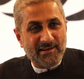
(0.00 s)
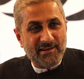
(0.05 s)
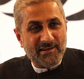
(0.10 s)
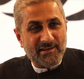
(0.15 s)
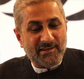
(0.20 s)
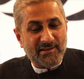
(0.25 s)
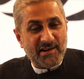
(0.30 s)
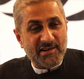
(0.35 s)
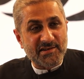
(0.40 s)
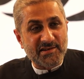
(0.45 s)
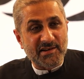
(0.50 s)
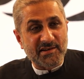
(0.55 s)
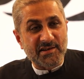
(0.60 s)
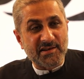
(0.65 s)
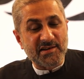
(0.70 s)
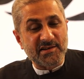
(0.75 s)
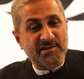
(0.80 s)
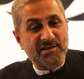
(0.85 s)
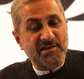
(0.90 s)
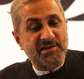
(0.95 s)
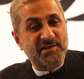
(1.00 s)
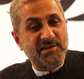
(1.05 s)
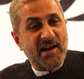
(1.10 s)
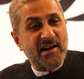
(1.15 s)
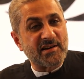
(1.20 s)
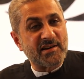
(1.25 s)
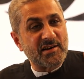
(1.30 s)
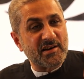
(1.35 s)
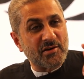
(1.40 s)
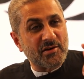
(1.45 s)
They said it is a
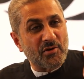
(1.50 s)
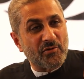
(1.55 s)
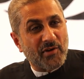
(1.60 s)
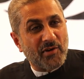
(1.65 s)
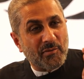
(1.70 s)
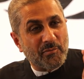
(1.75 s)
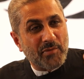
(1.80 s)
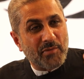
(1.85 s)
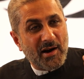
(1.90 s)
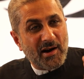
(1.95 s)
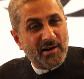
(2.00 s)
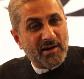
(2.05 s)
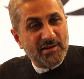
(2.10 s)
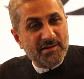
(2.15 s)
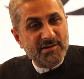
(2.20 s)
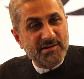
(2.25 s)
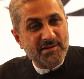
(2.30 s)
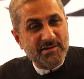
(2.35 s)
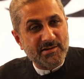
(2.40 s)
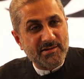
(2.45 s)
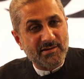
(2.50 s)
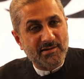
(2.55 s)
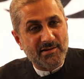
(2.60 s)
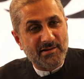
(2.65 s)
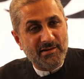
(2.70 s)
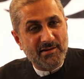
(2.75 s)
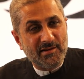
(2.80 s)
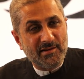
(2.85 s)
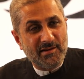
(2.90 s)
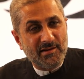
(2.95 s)
standard of Abbas.
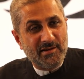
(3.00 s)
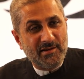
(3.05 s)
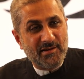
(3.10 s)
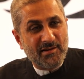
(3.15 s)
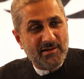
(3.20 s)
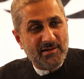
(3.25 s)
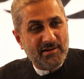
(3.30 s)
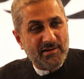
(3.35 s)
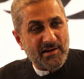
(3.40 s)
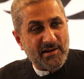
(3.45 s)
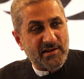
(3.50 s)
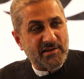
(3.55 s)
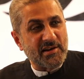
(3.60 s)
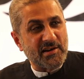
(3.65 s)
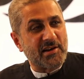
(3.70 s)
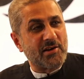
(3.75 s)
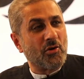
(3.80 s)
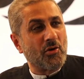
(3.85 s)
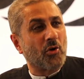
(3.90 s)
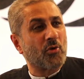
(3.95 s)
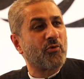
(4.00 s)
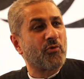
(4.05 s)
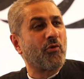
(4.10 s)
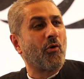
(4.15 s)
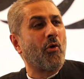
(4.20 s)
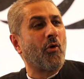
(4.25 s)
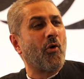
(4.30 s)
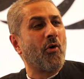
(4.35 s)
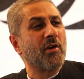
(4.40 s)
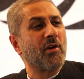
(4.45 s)
It did not
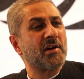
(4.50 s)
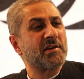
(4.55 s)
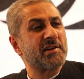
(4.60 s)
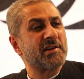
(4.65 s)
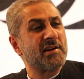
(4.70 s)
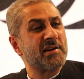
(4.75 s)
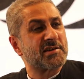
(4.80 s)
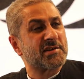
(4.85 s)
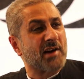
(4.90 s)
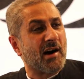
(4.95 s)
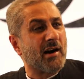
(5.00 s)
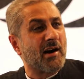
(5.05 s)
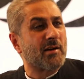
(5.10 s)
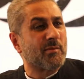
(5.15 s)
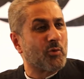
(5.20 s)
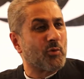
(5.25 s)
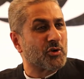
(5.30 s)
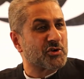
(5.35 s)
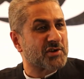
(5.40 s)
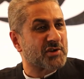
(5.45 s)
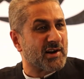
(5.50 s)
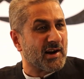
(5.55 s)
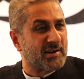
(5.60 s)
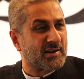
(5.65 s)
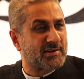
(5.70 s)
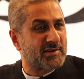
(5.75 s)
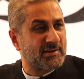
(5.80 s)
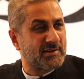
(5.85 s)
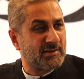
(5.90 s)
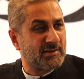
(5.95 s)
fall until his arm was cut.